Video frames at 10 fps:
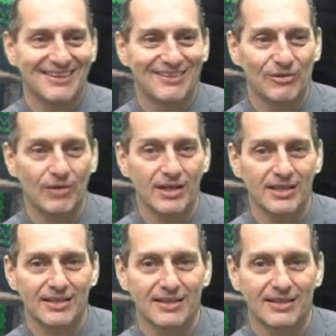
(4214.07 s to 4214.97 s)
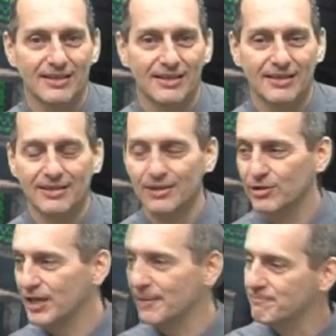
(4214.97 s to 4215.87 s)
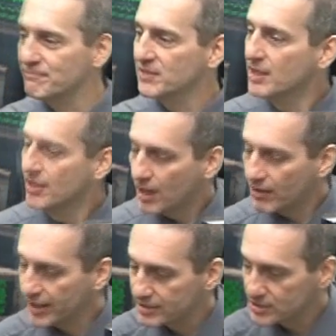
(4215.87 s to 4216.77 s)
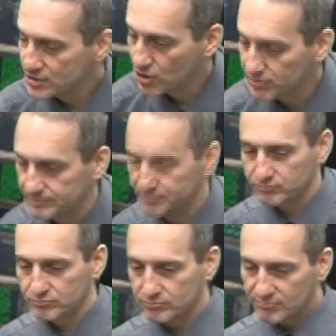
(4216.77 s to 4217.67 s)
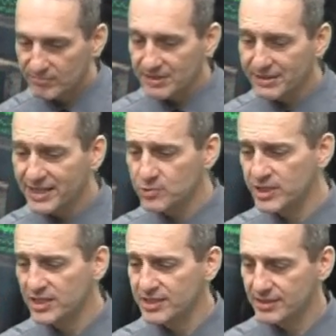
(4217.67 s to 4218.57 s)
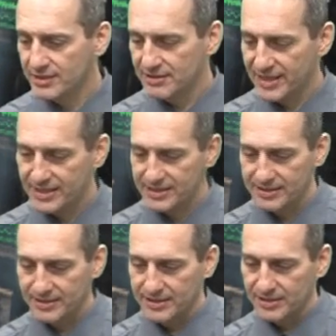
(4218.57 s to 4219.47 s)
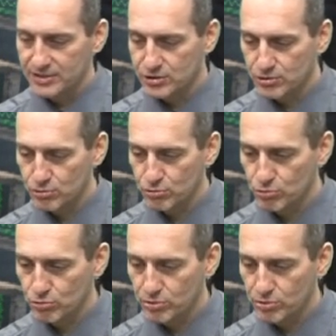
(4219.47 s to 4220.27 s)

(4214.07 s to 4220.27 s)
right? Okay. All right, so next week, then, two